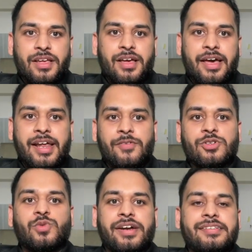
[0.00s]
And I was
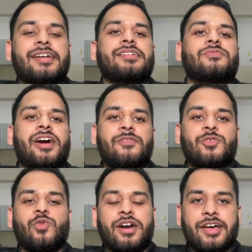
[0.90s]
quite satisfied with
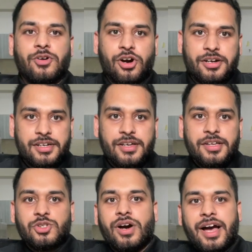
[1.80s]
what I got.
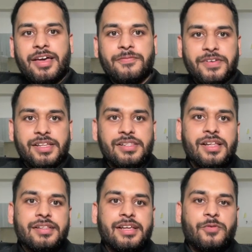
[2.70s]
So I feel
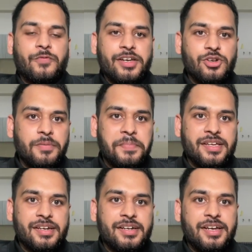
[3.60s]
that when you are
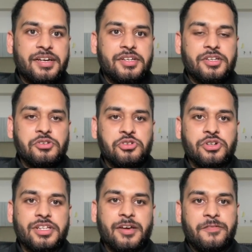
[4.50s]
picking a date, you
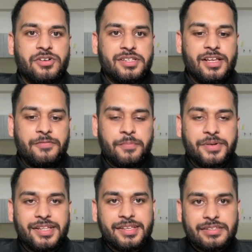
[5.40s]
should give yourself a
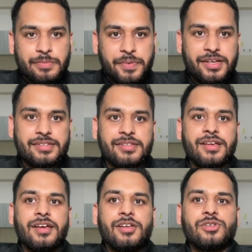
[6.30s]
breathing space
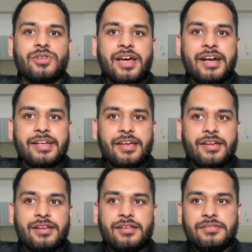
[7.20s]
so that
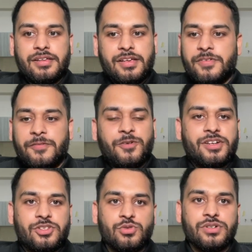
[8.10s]
even if you're a
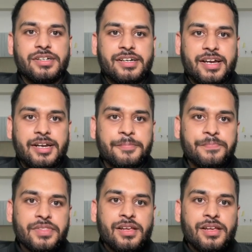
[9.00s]
student, right,